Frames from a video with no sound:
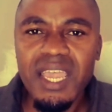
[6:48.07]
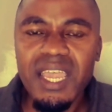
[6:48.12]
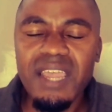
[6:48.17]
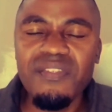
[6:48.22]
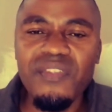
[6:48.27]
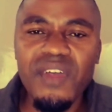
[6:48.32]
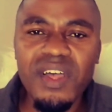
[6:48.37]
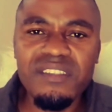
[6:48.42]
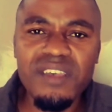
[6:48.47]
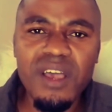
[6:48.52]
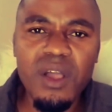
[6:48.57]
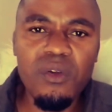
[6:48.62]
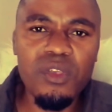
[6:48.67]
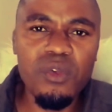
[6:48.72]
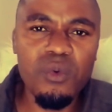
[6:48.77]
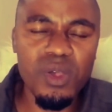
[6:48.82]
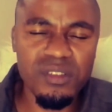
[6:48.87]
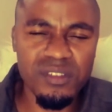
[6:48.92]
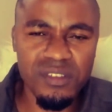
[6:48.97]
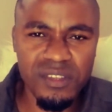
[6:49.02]
And that's how
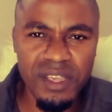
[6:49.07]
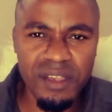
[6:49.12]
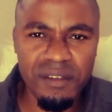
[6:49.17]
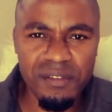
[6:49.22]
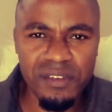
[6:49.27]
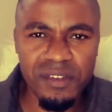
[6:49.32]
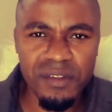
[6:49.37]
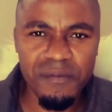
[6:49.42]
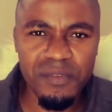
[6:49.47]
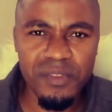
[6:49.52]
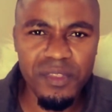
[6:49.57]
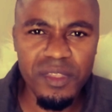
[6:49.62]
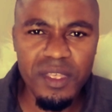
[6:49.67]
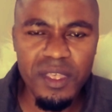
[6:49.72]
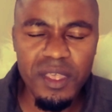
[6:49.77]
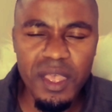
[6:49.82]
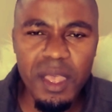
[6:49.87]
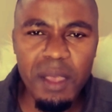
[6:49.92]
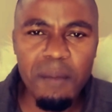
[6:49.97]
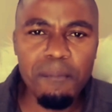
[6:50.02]
he was saved.
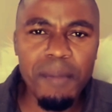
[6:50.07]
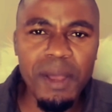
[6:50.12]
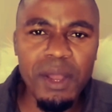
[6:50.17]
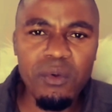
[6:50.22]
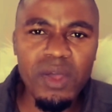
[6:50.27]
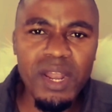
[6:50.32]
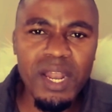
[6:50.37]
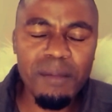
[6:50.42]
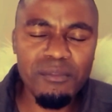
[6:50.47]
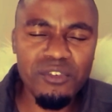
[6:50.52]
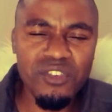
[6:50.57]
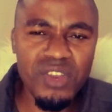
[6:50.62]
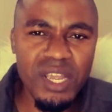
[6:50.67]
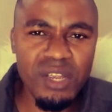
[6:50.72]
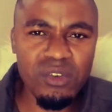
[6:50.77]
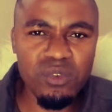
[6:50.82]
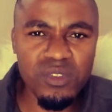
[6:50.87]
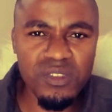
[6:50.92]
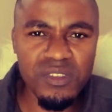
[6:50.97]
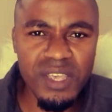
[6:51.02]
But what I'm
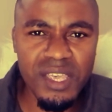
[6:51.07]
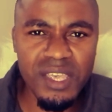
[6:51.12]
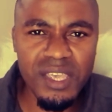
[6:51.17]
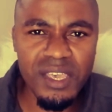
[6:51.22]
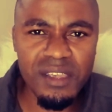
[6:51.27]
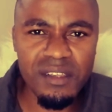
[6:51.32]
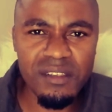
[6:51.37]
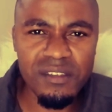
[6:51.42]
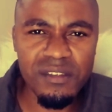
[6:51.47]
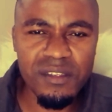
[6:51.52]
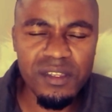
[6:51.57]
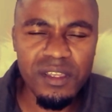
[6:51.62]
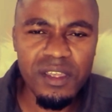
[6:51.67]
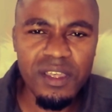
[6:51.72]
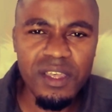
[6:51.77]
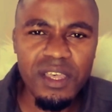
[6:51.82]
trying to say here is,